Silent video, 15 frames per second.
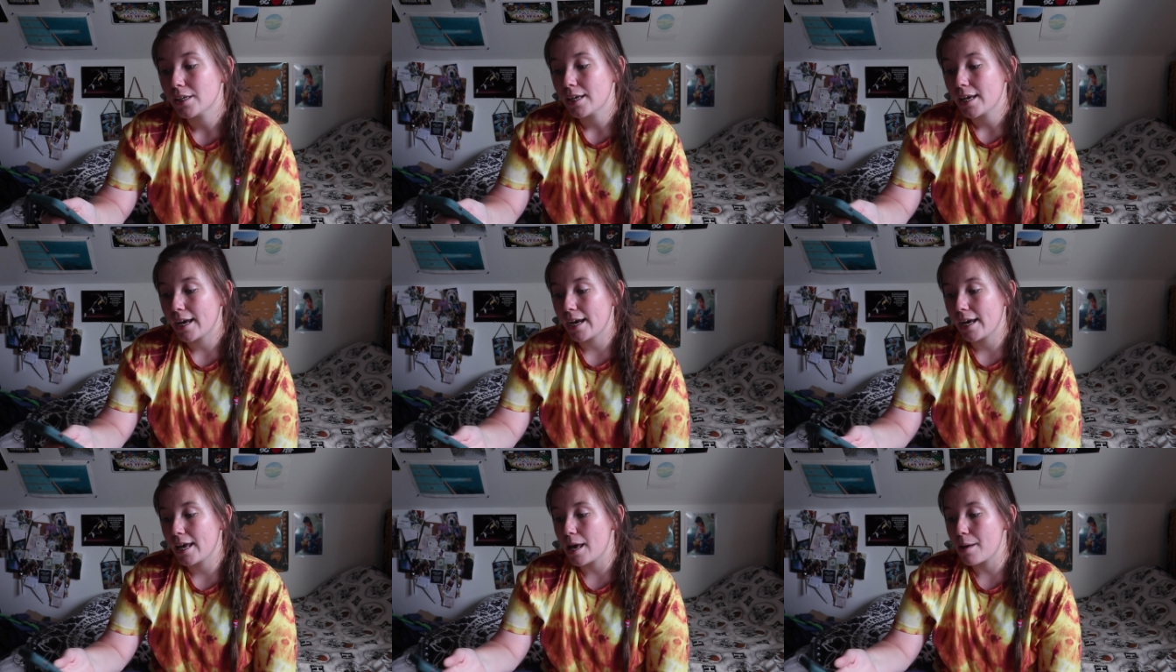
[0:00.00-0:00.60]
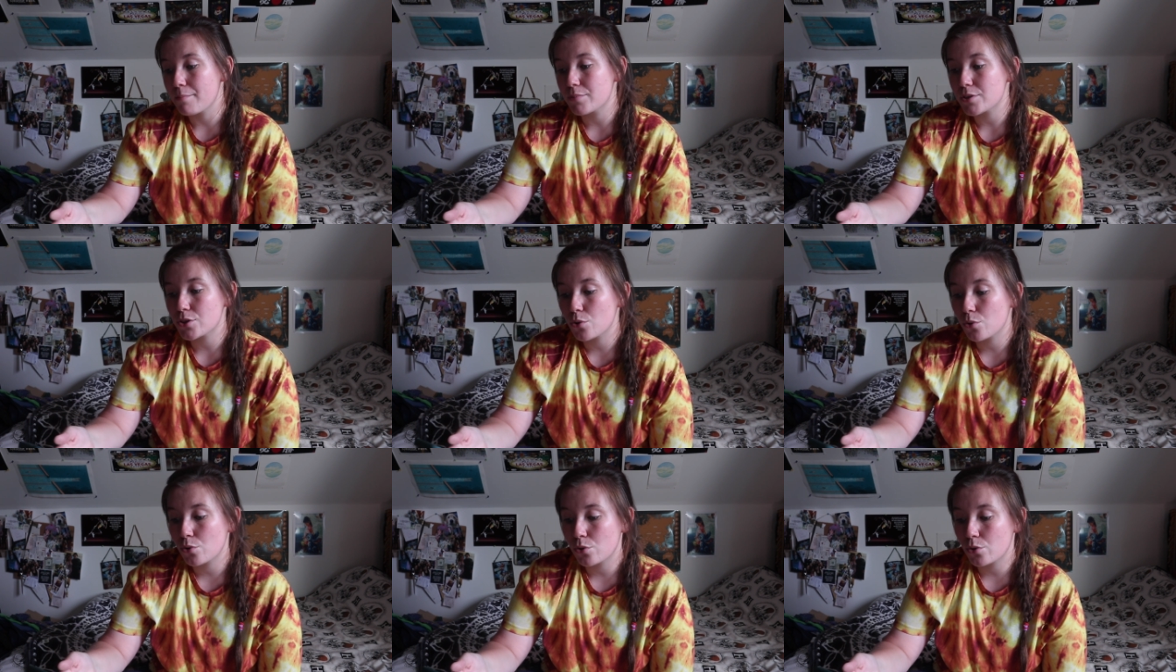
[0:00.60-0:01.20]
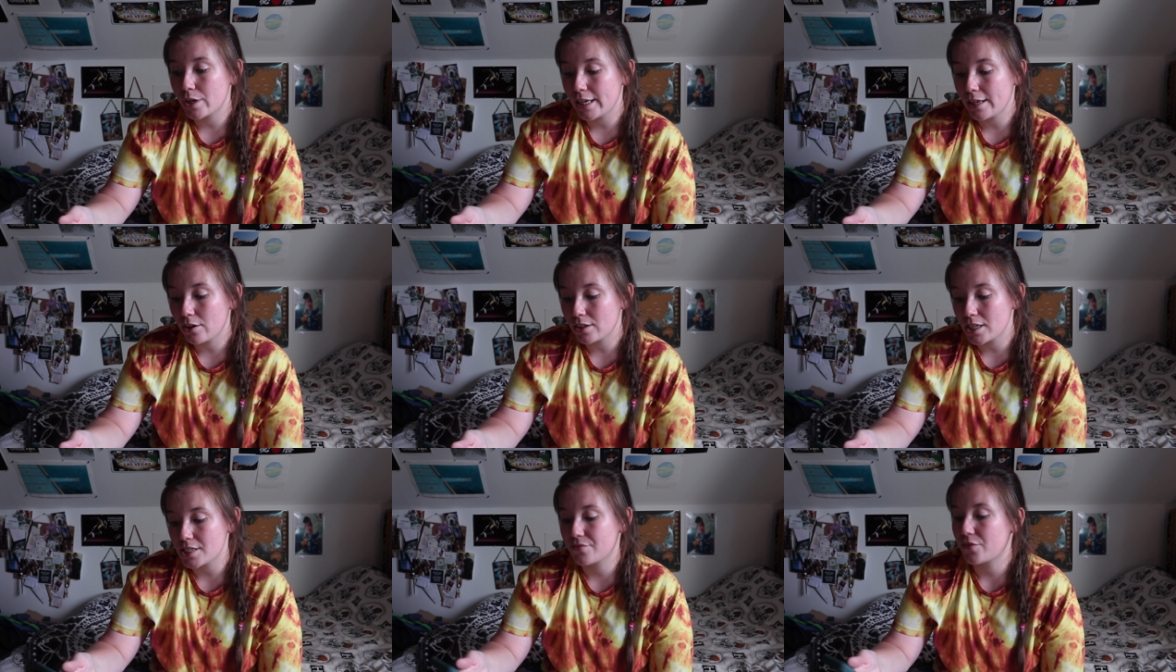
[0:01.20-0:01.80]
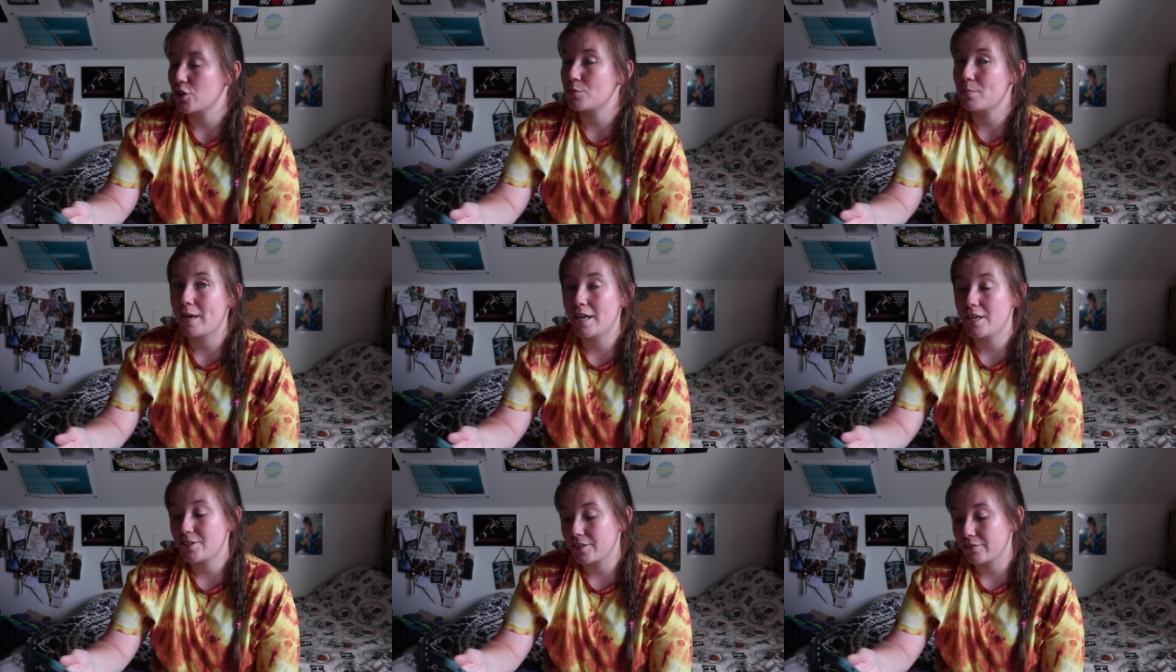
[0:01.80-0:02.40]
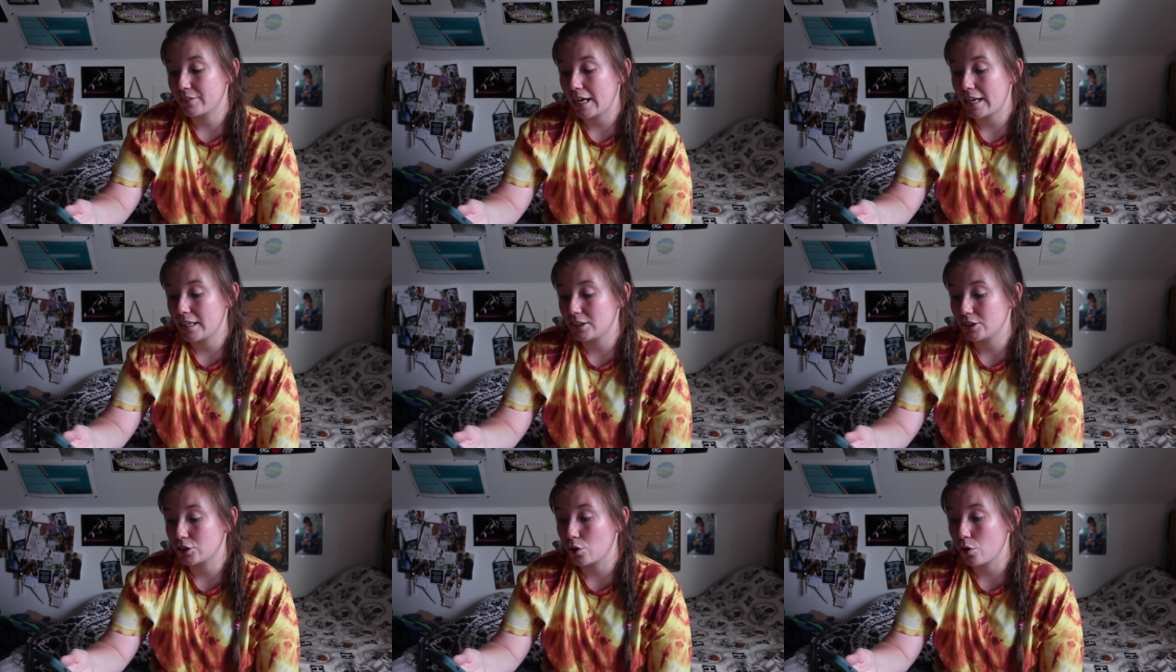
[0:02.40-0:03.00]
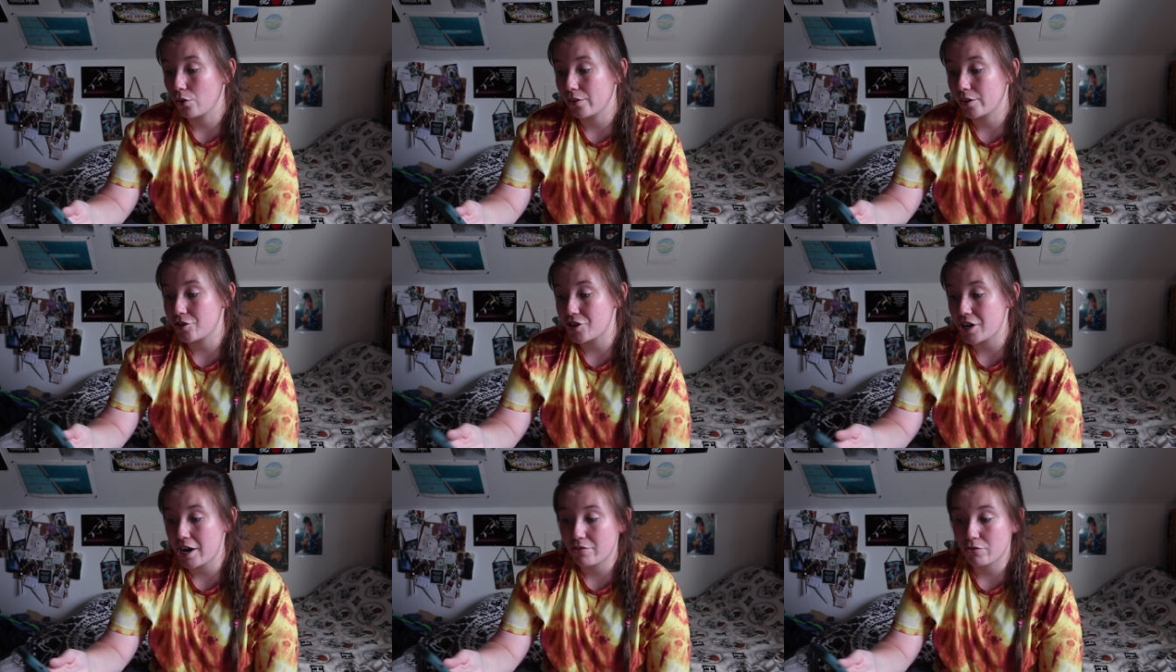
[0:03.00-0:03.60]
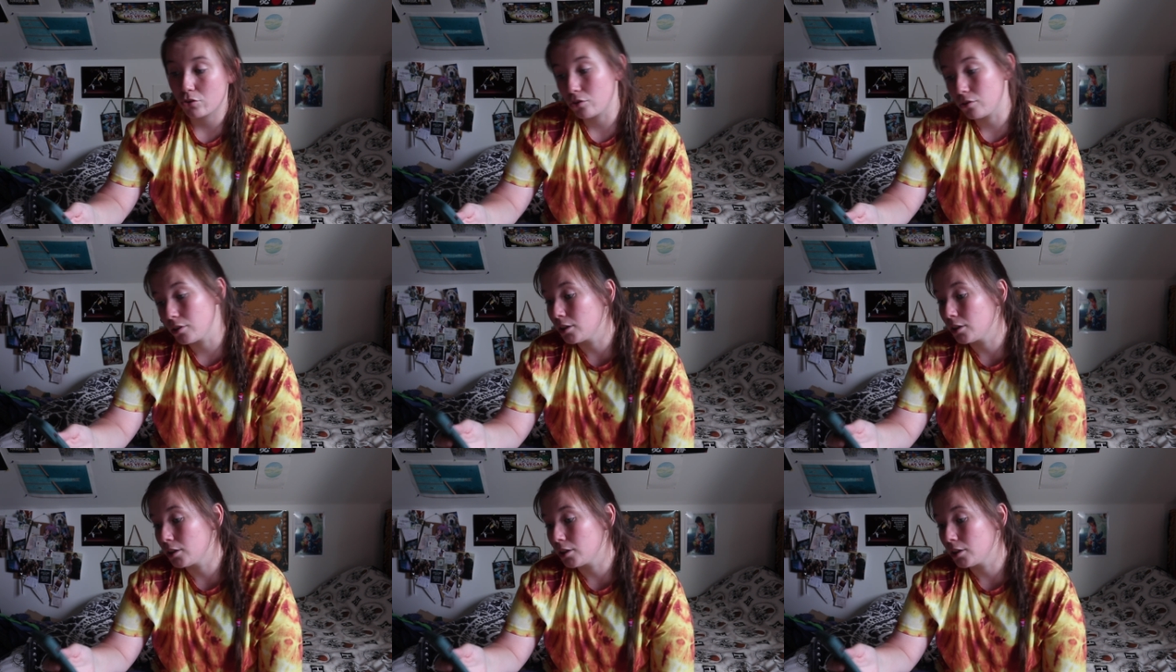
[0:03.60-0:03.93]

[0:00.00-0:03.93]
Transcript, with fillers: Um, so here on this first page, I've kind of just got the general